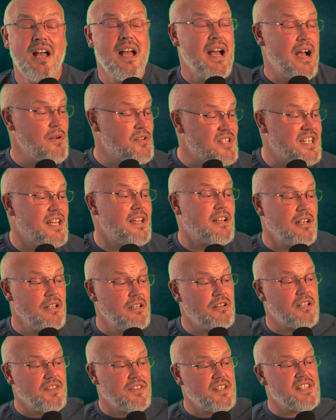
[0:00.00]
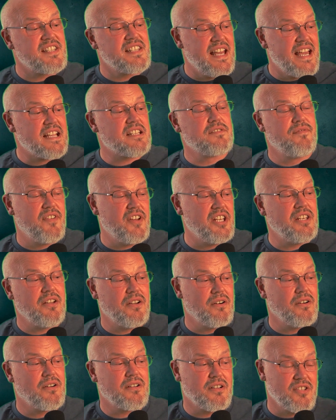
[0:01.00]
I'll take a look at this next
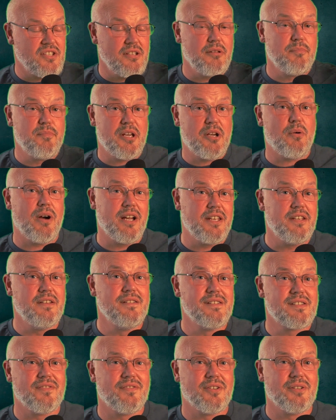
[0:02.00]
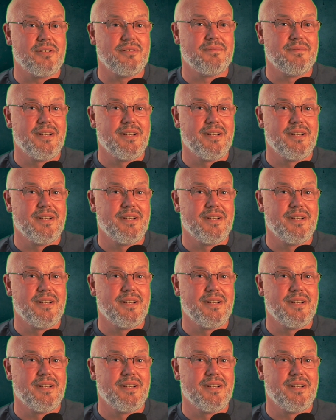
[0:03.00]
video because it'll be quite useful